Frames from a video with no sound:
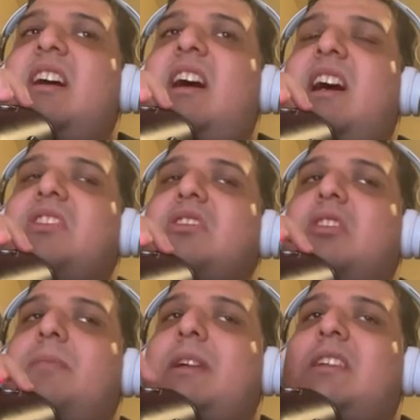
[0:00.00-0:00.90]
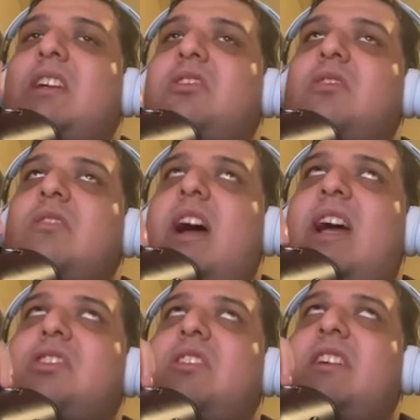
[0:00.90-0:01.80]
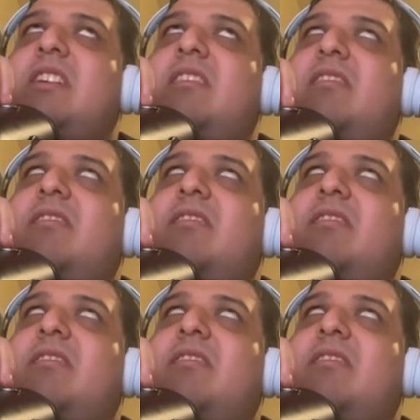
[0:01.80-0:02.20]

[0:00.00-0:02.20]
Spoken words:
I just hope that they do actually